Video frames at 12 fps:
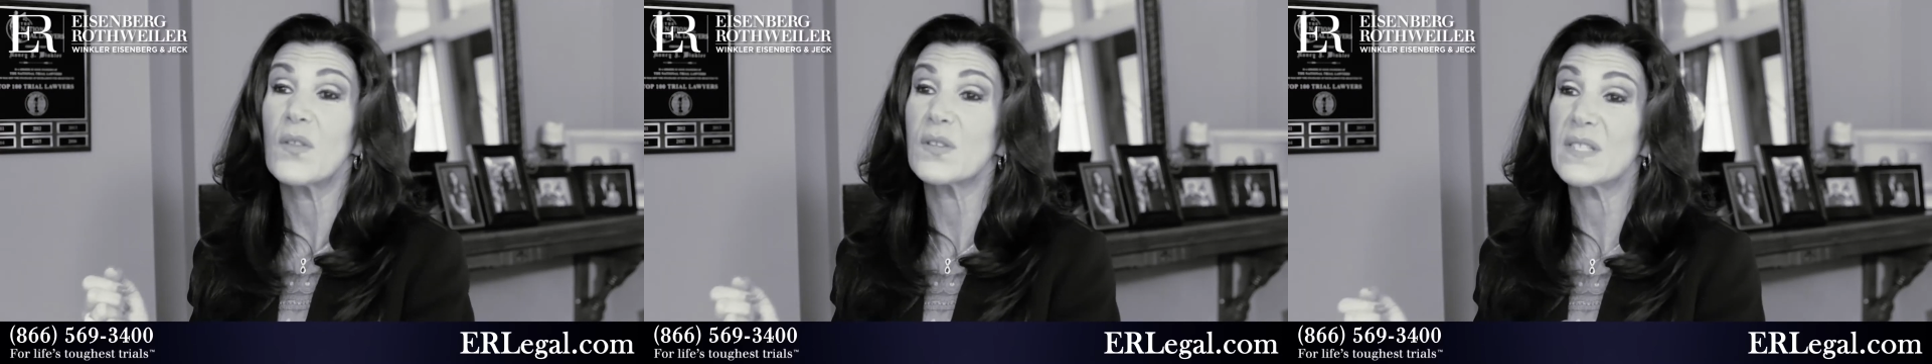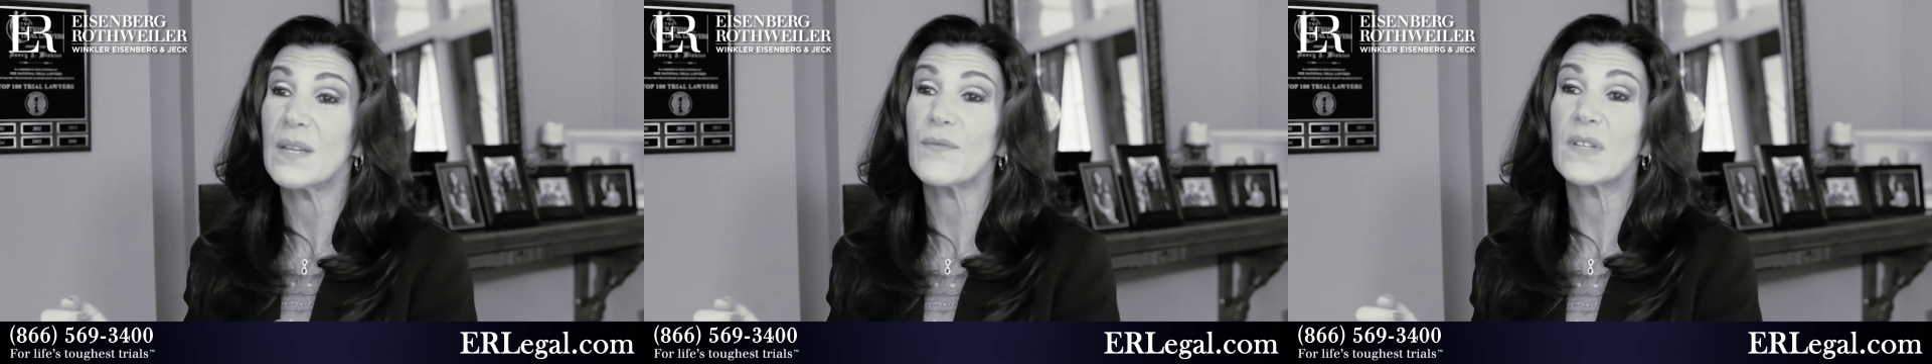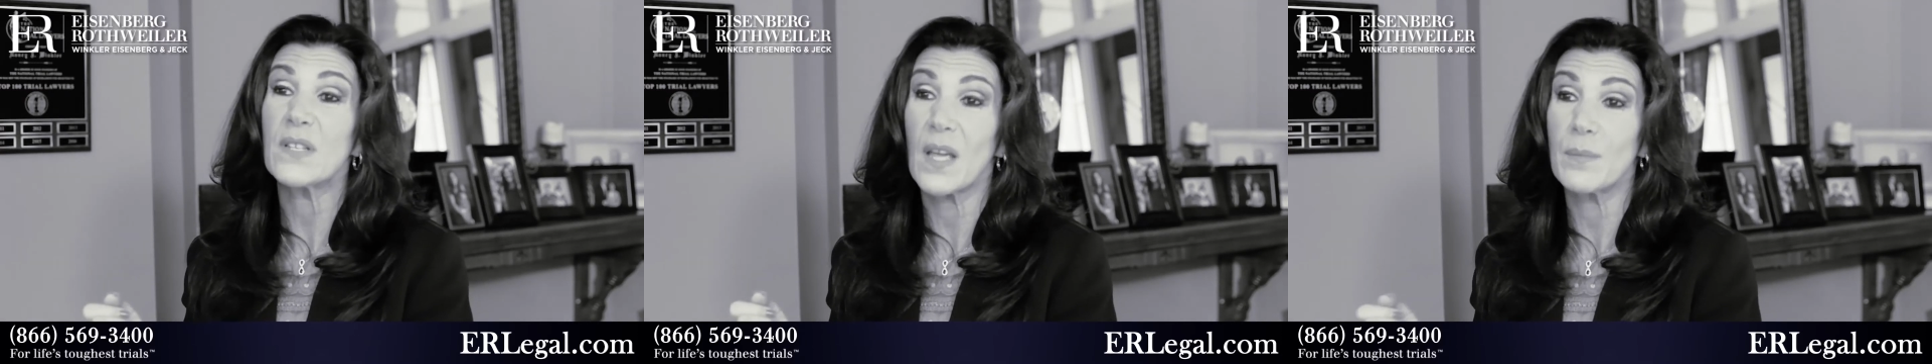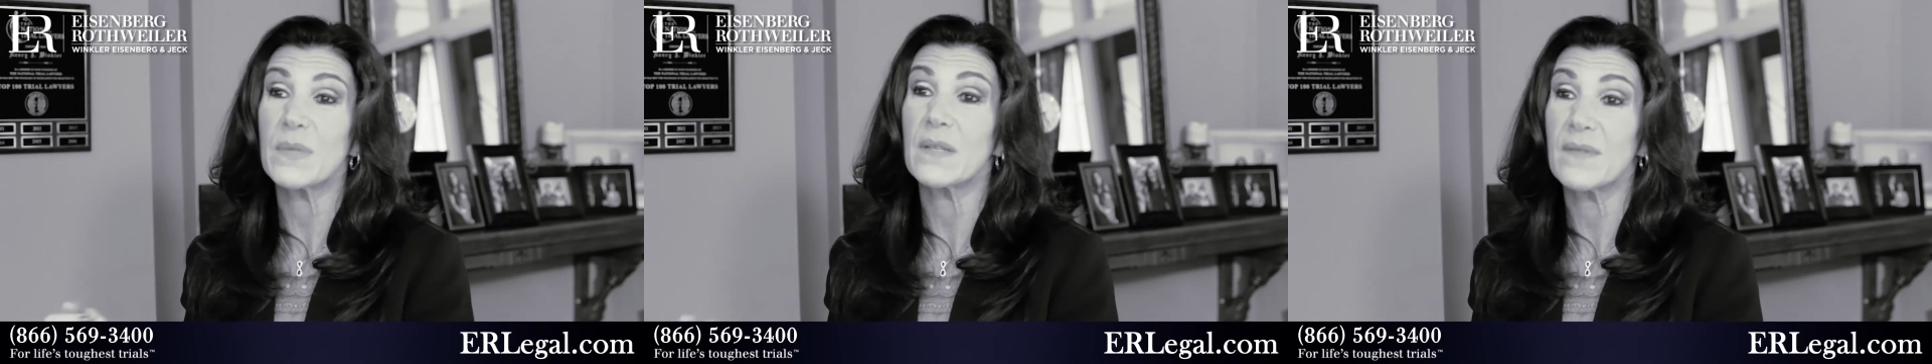There's different
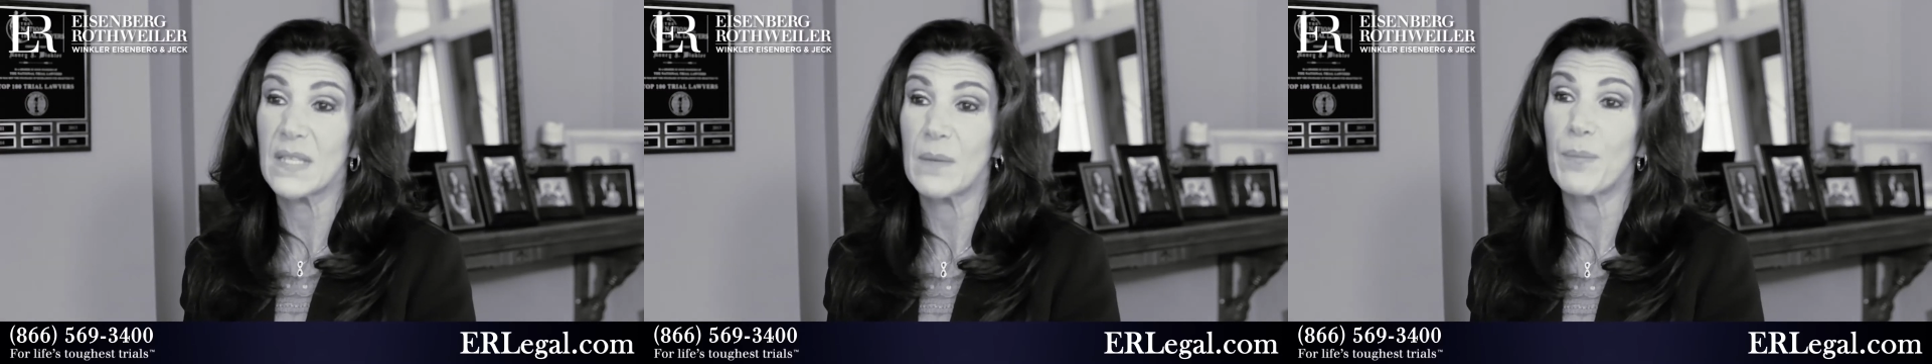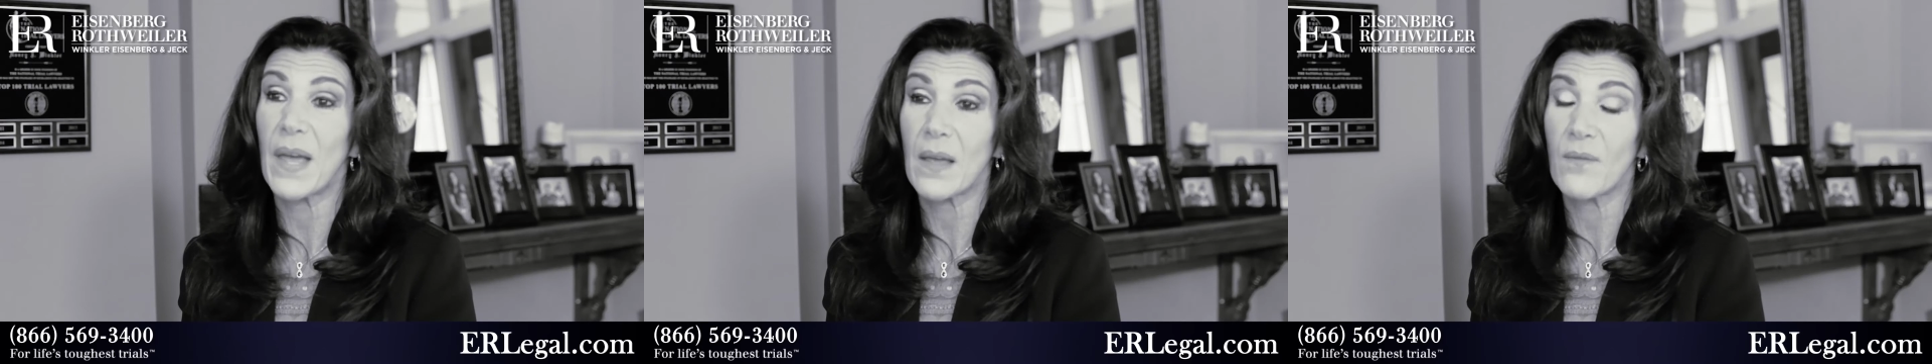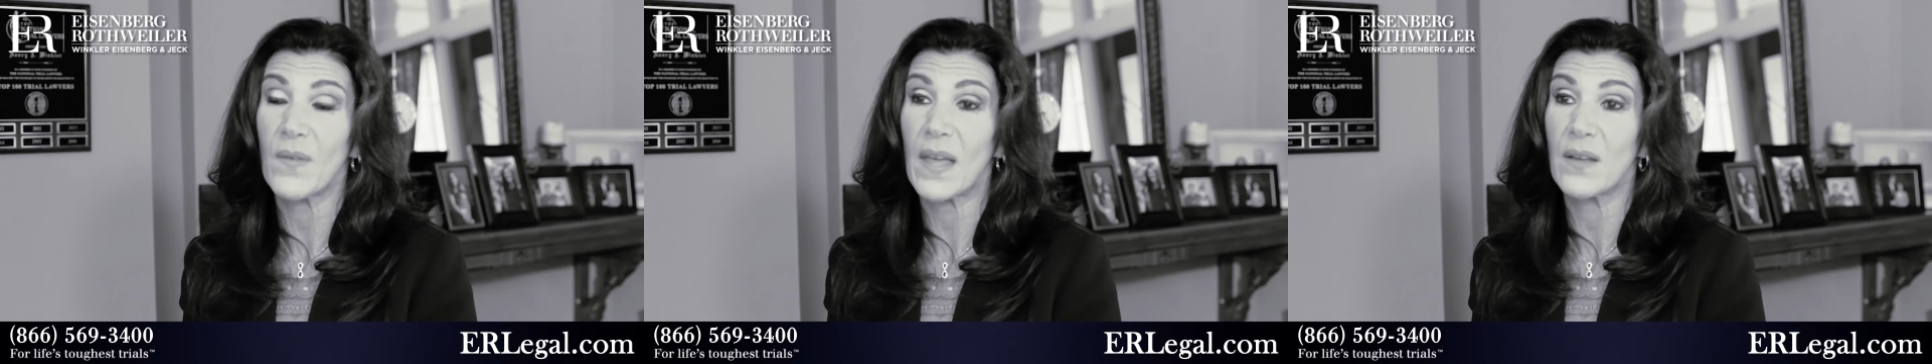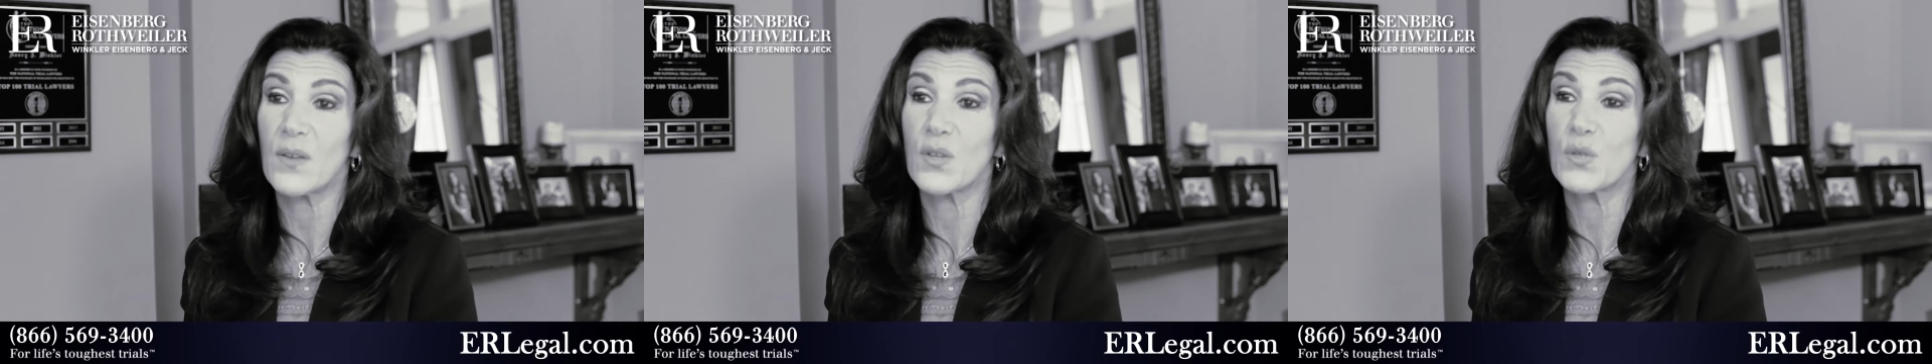types of seat back
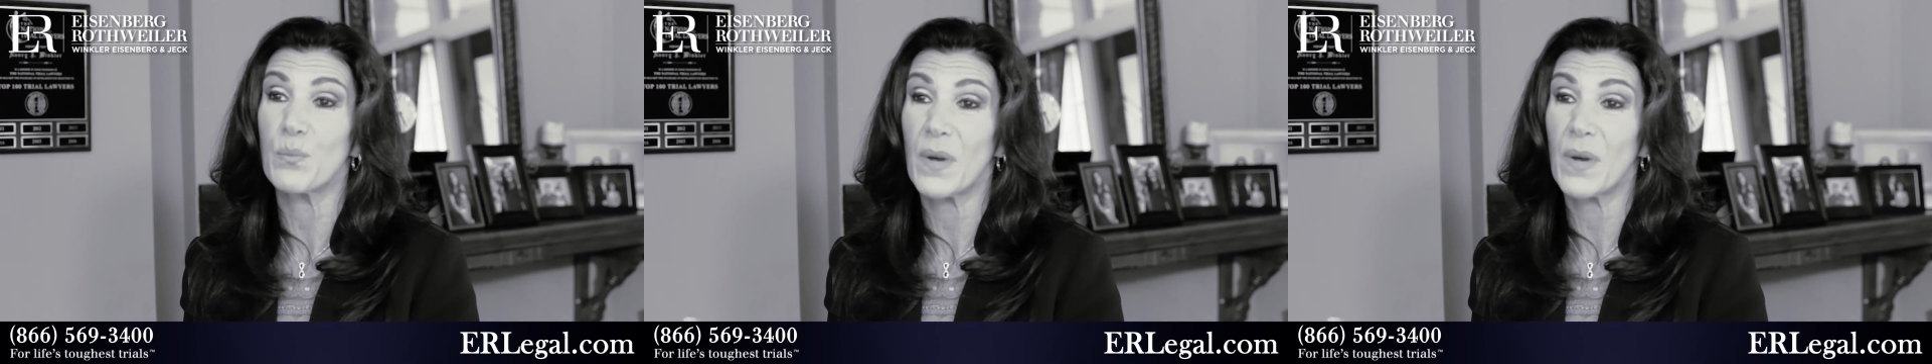failures,